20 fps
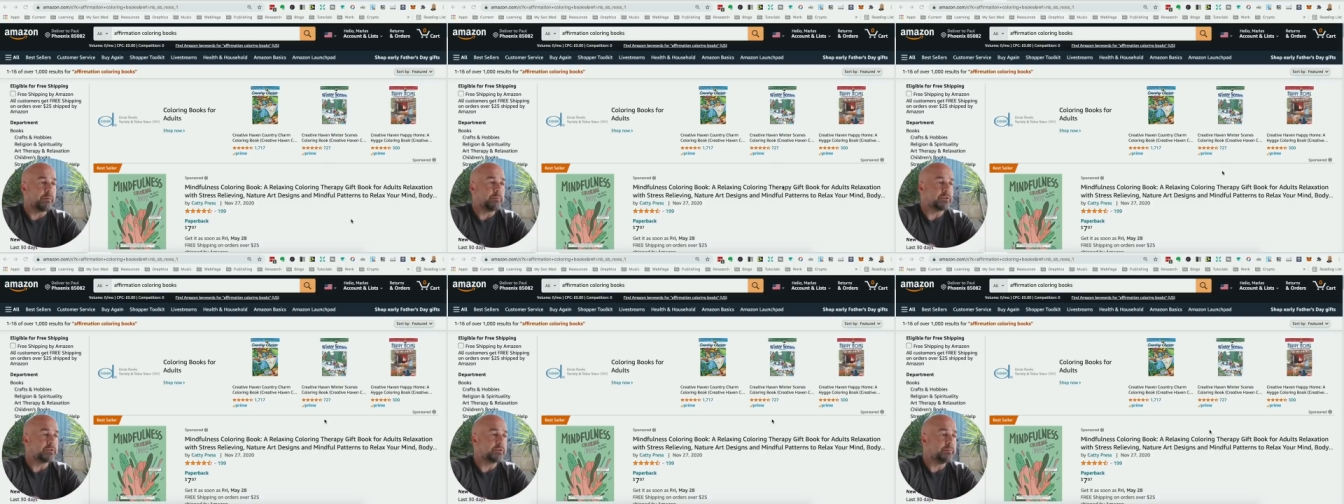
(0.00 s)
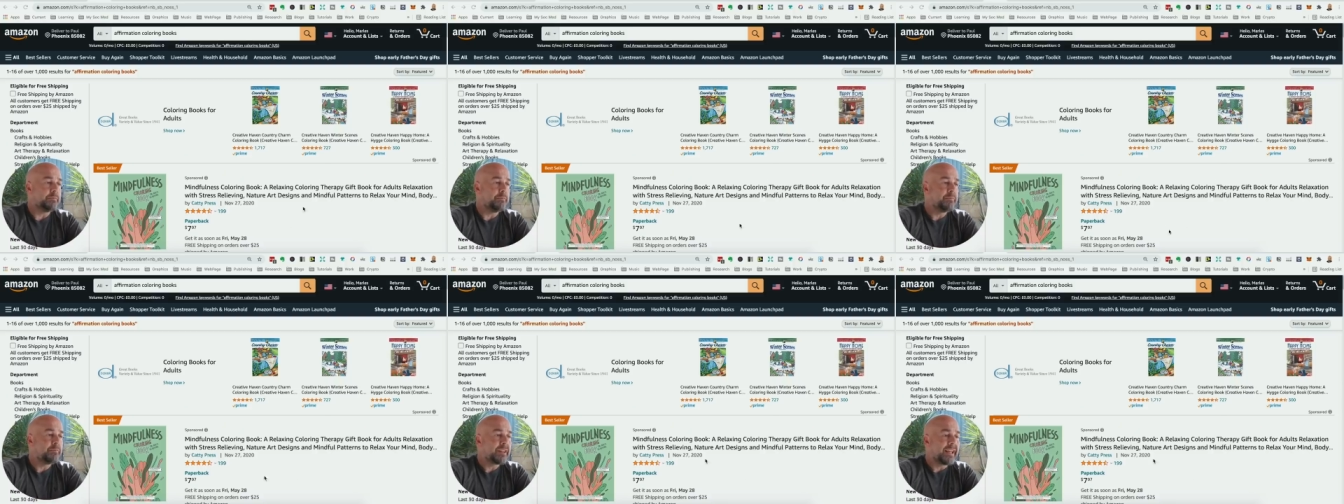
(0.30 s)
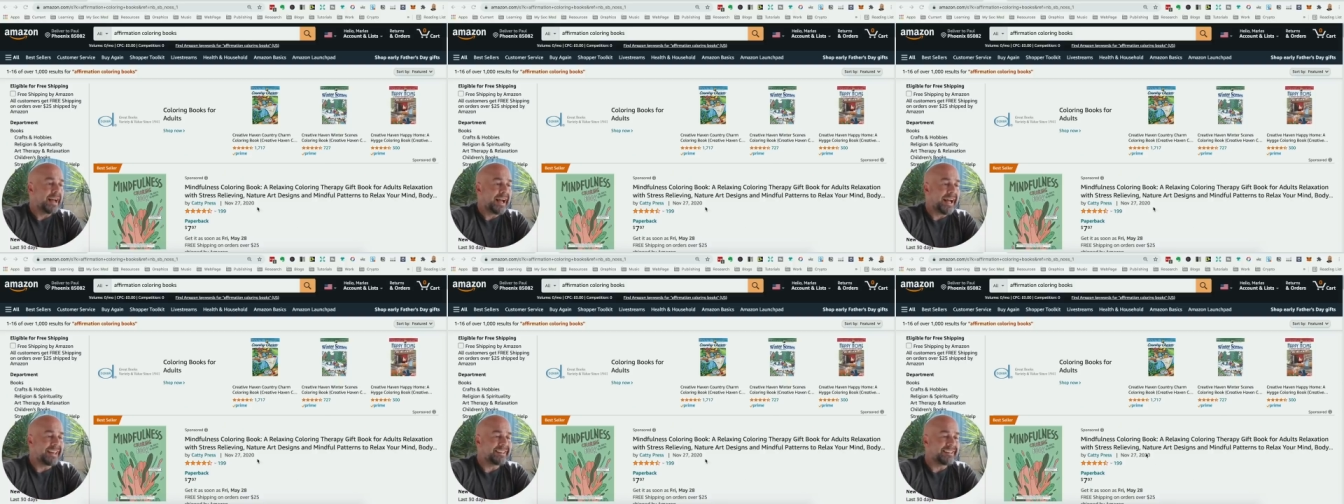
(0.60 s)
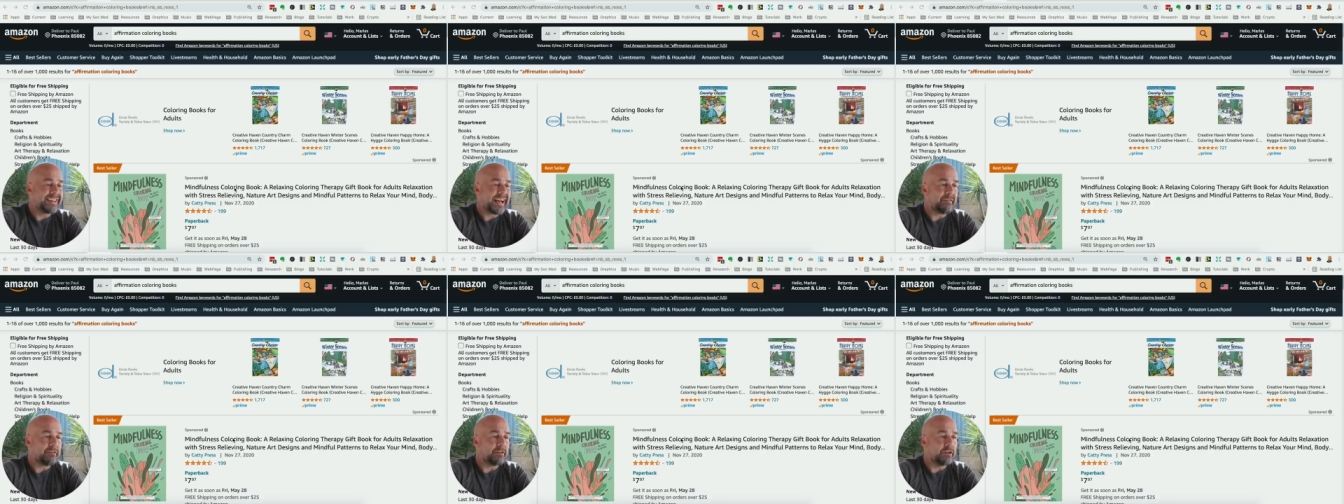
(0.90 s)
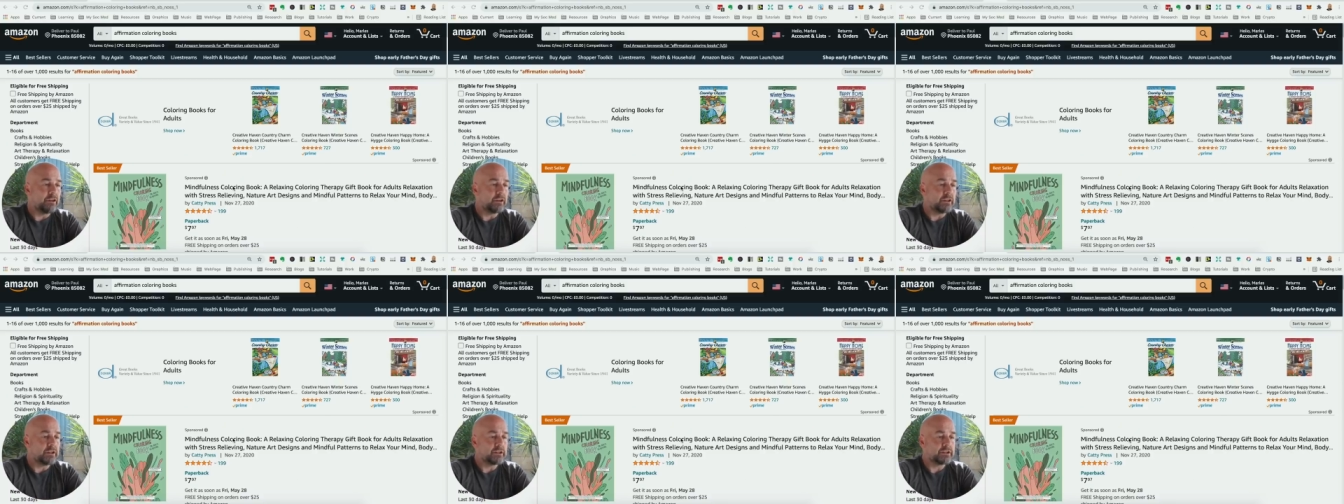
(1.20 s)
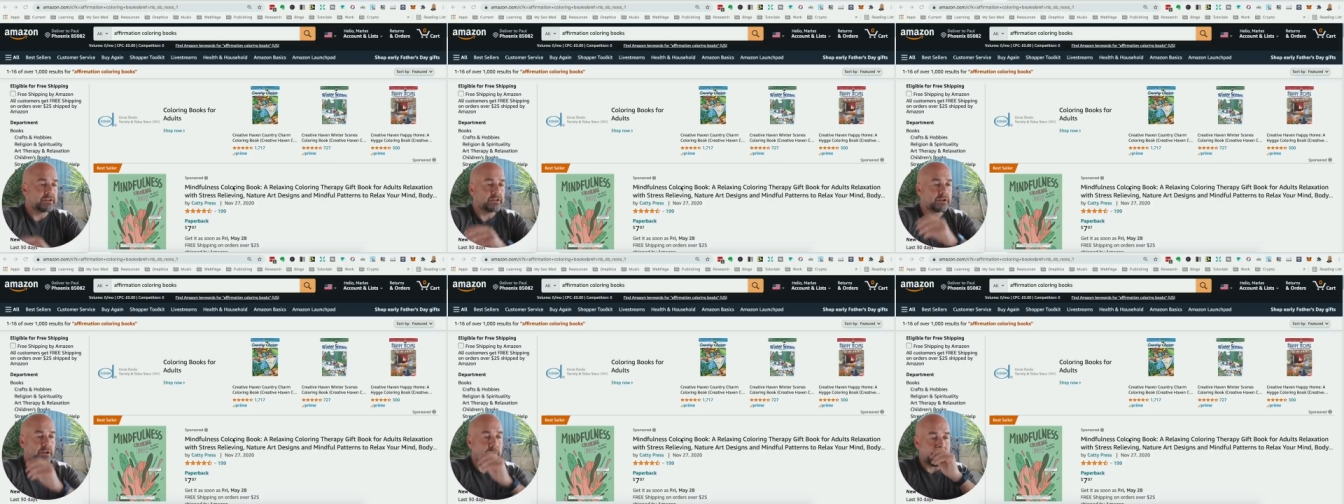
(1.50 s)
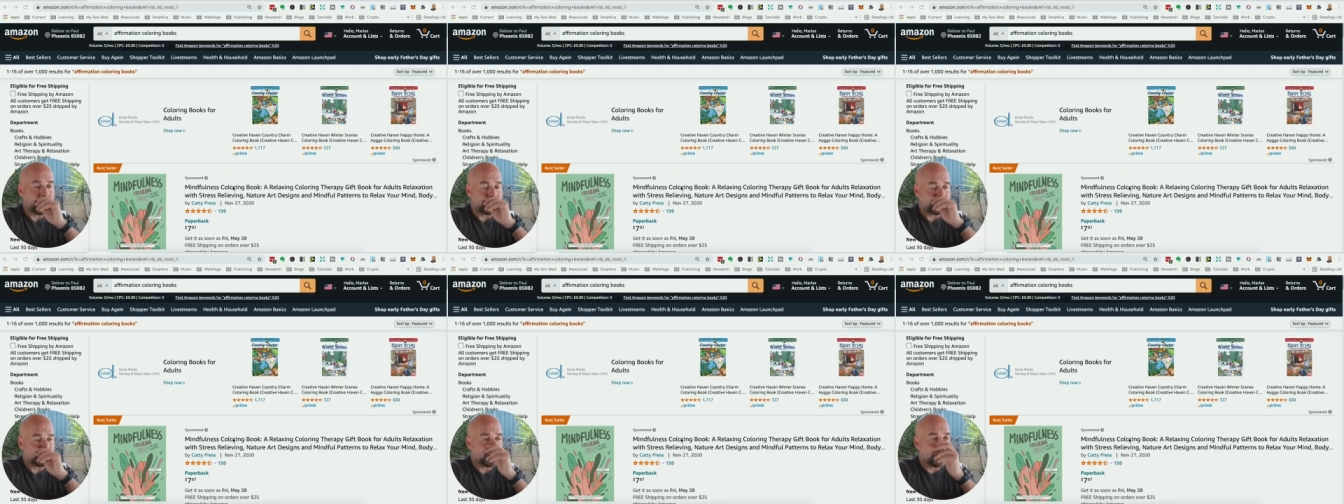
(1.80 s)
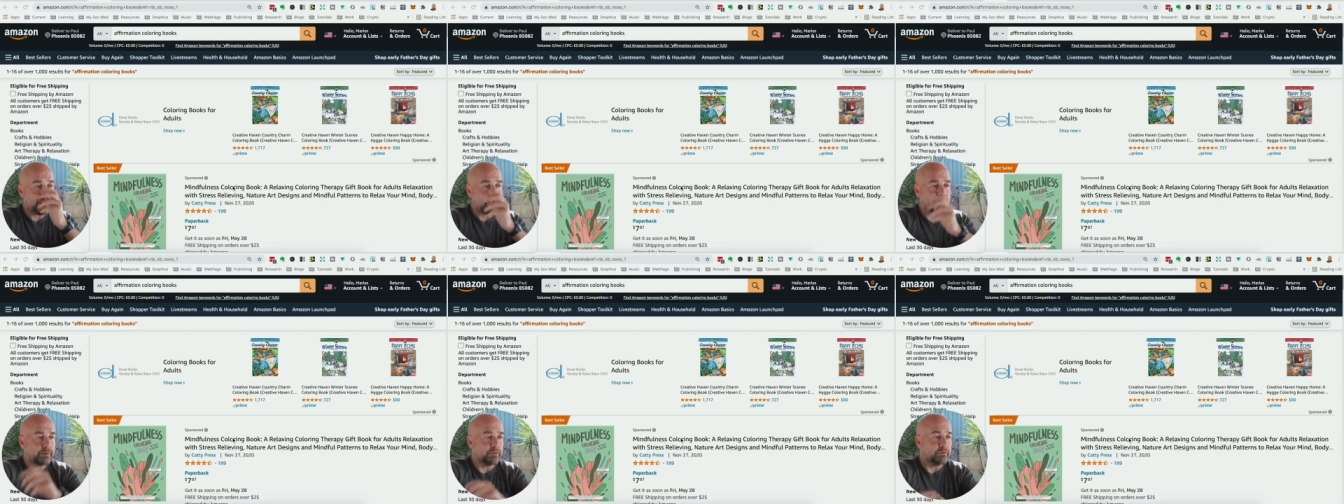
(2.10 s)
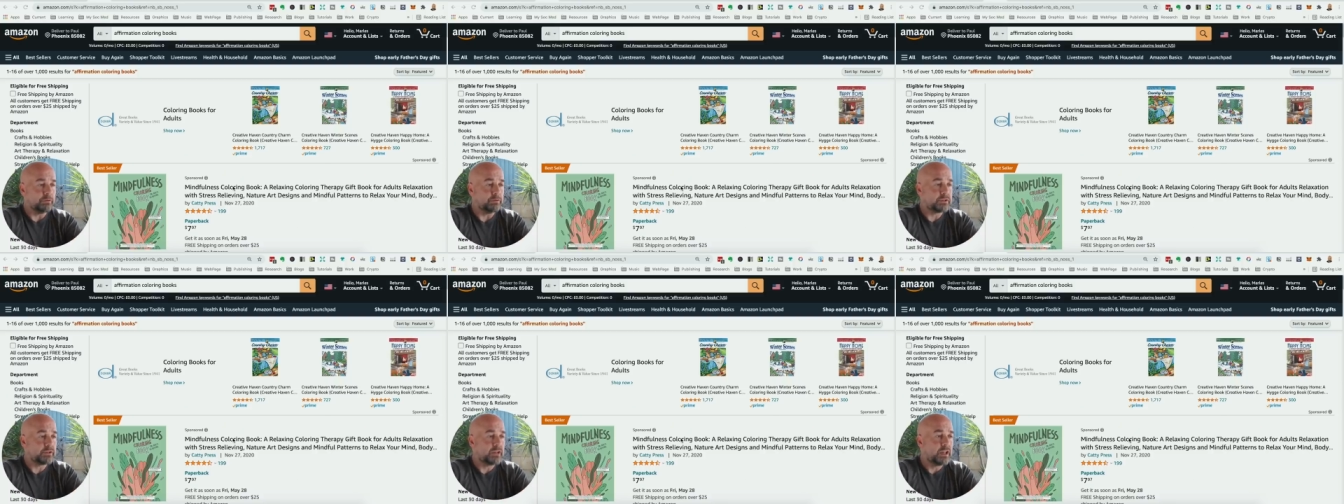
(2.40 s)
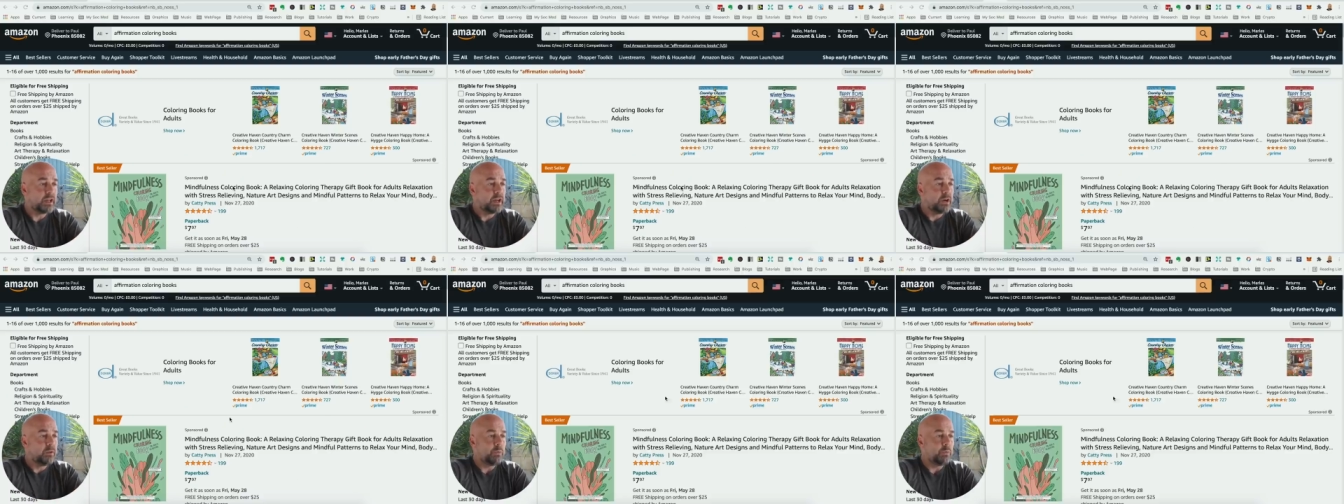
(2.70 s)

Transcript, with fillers: Amazon and have a look at some examples,